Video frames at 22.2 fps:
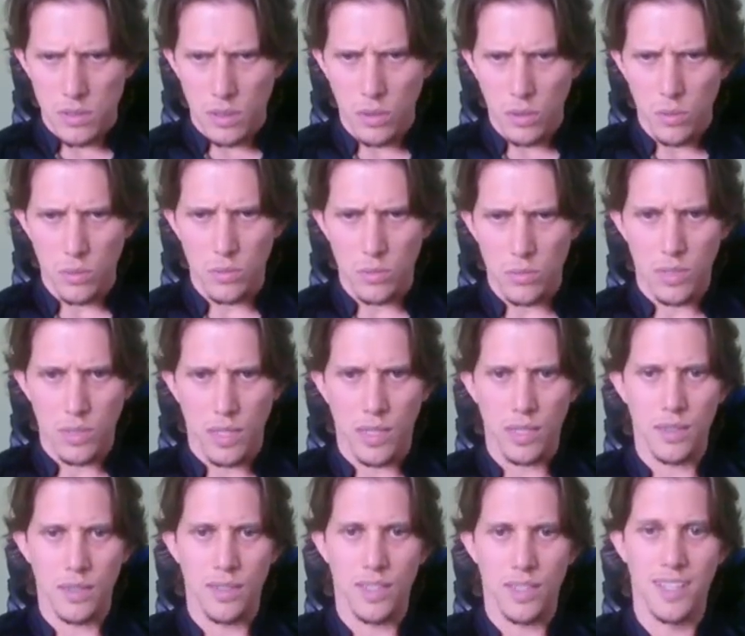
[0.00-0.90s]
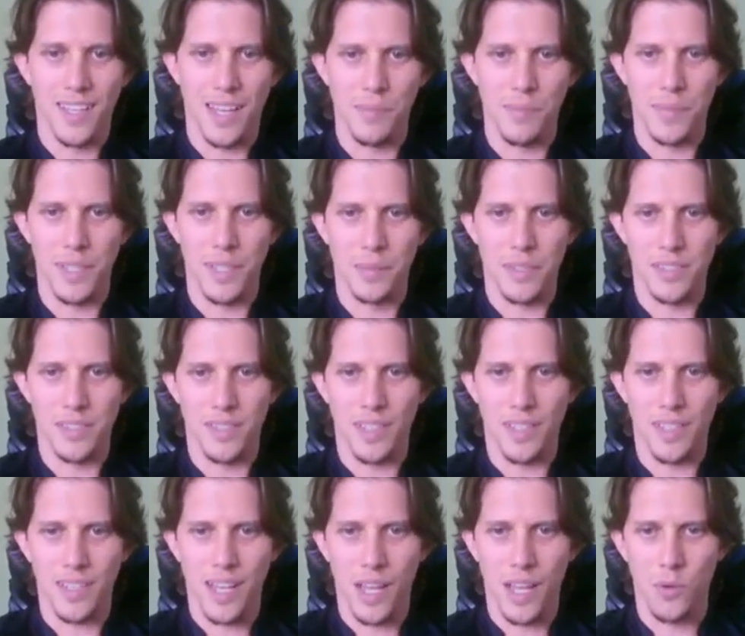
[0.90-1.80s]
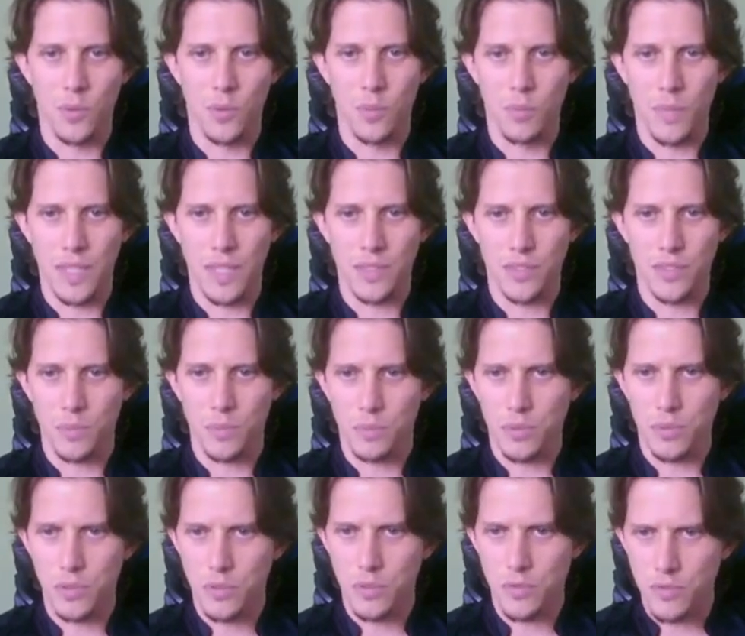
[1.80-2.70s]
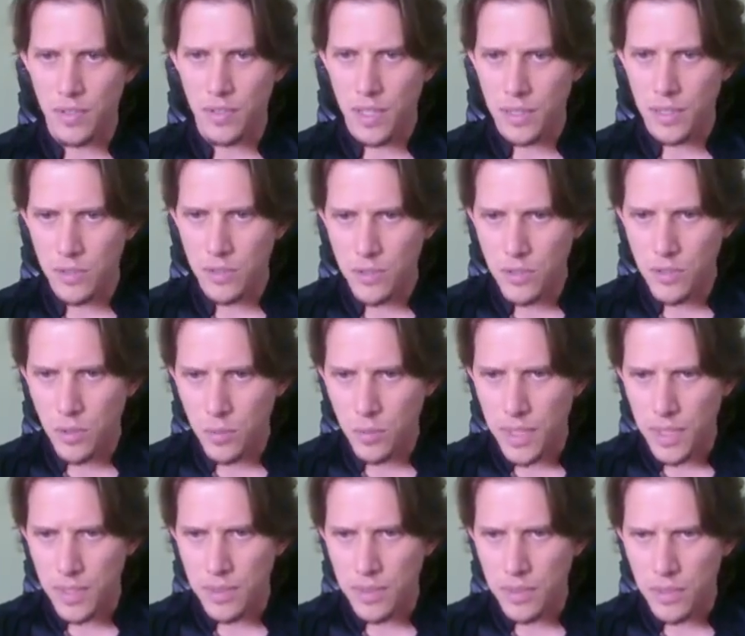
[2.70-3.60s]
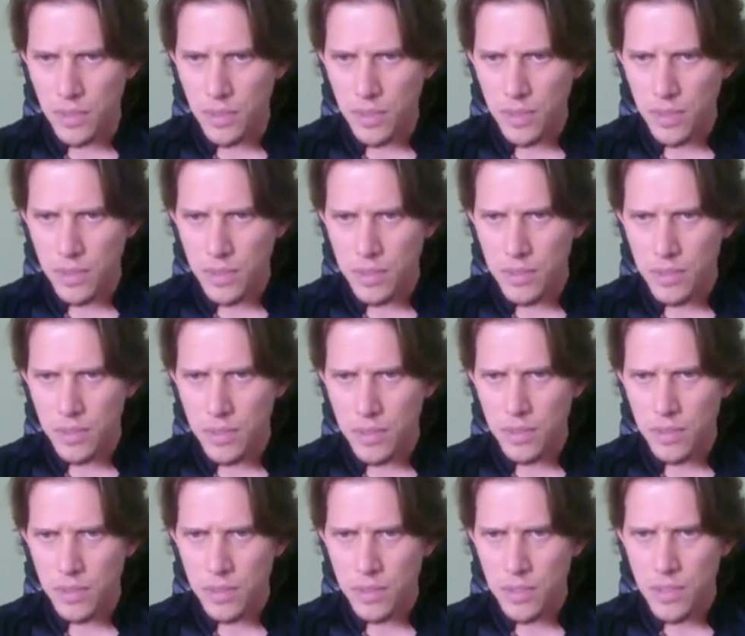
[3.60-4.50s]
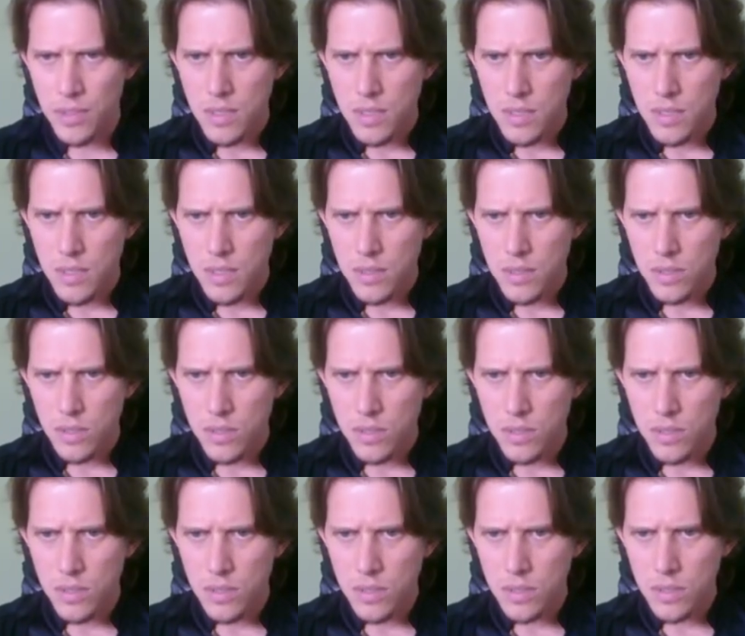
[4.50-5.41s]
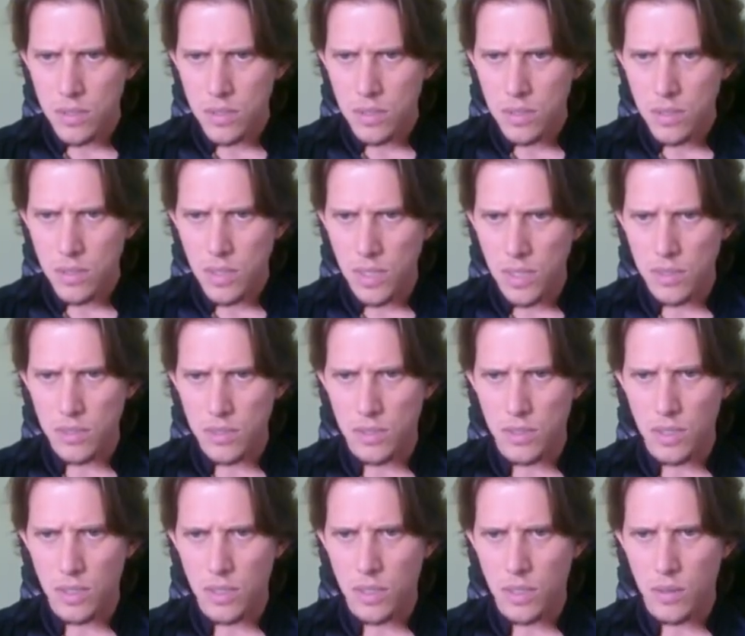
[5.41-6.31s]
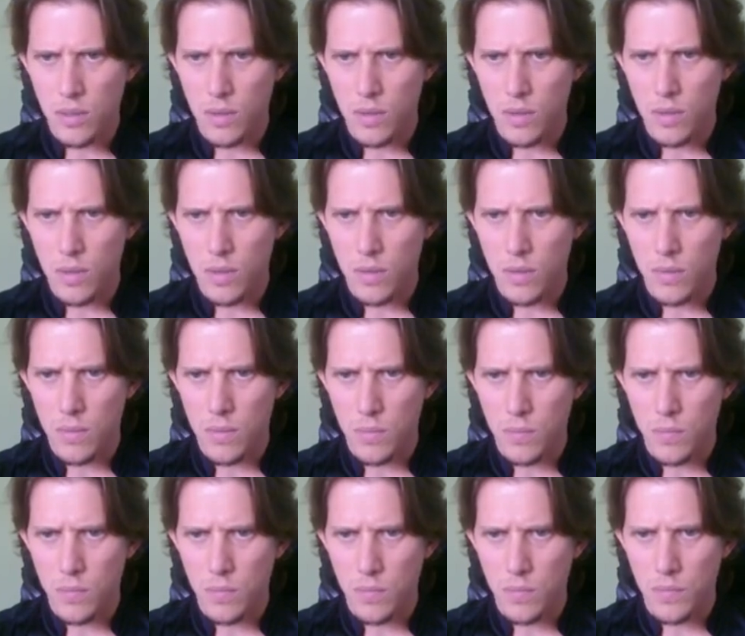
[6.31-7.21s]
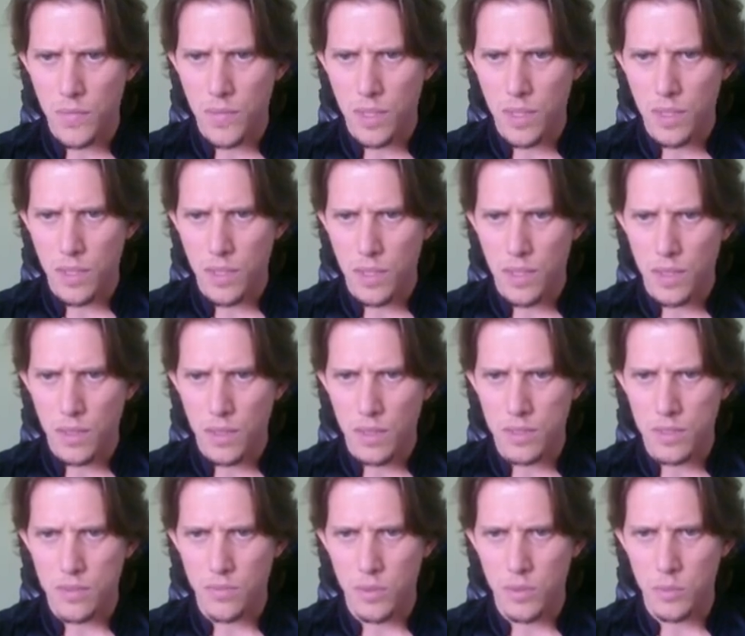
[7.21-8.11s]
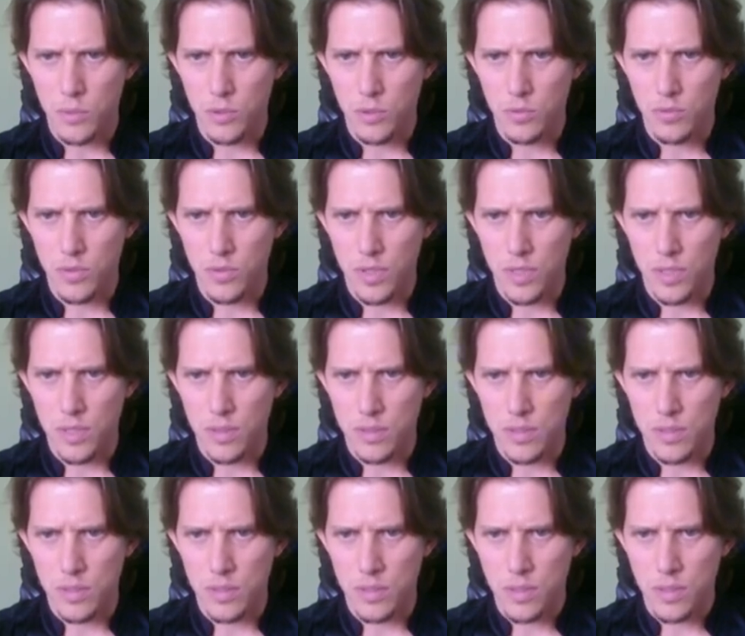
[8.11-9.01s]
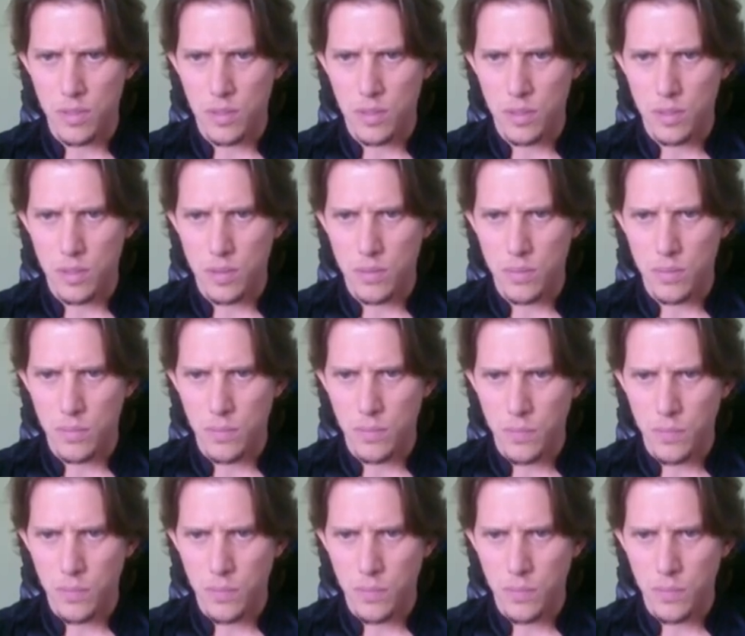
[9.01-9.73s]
Oh, I made a mistake. I meant to put Valor's command, not the answer the call. Let's remove answer the call.